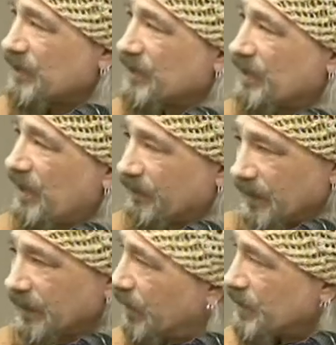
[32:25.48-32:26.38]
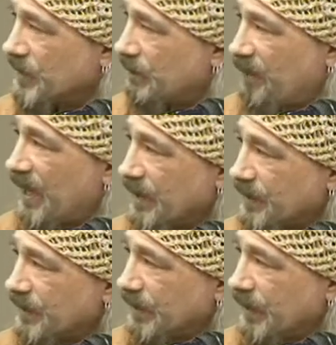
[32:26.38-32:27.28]
stuff that does the
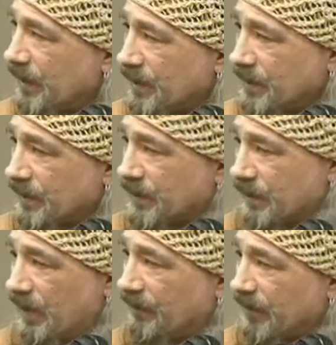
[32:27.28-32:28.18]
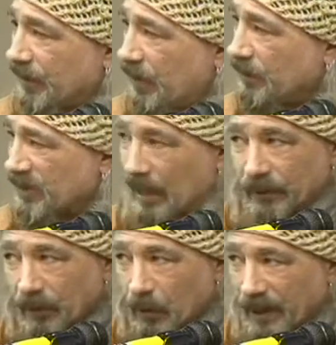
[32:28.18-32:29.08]
best is the stuff that comes out
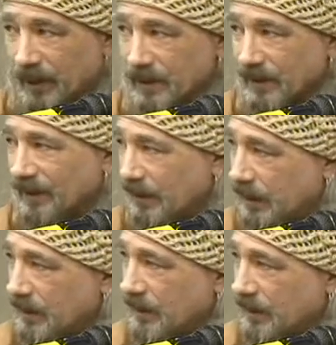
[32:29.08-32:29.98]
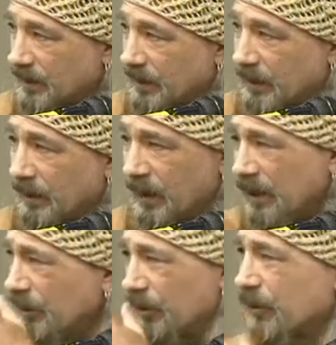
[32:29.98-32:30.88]
the quickest and the easiest and
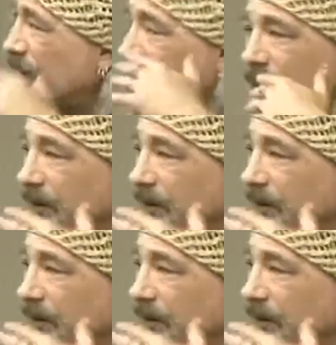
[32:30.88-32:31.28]
you think the